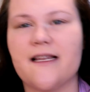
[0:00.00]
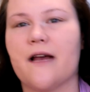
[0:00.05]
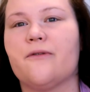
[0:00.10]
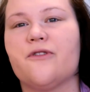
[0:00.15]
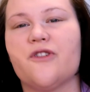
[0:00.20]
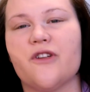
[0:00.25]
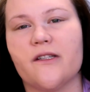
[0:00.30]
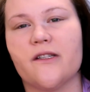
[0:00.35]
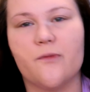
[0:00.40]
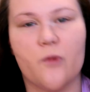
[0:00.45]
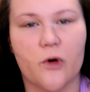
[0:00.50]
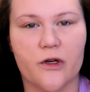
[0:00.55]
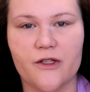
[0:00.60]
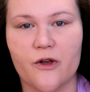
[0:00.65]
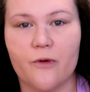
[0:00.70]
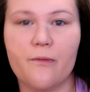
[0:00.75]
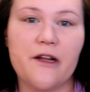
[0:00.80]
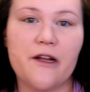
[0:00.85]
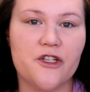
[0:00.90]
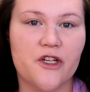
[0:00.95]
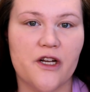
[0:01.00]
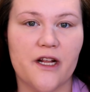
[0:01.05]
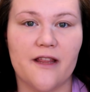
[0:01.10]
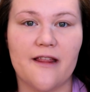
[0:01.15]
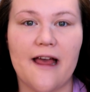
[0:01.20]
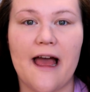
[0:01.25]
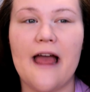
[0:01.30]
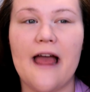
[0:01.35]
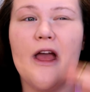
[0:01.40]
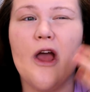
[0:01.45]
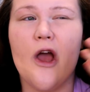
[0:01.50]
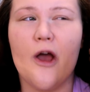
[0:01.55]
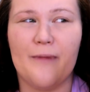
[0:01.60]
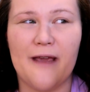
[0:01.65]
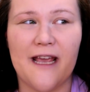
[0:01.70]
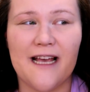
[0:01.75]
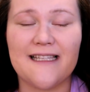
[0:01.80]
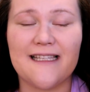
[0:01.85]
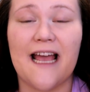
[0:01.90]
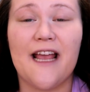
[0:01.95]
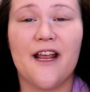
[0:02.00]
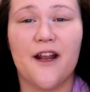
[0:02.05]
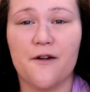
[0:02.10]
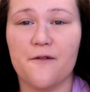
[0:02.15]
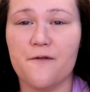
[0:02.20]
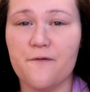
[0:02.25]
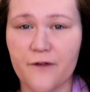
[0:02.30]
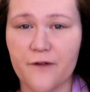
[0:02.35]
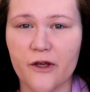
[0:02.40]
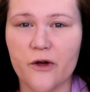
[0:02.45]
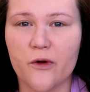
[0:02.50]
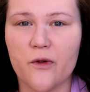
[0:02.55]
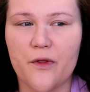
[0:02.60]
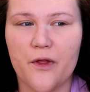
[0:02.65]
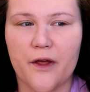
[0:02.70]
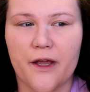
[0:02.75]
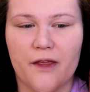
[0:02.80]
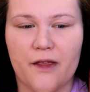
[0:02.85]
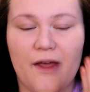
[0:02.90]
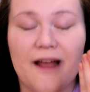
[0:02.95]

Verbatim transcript: I was just more so mentioning that because I can feel like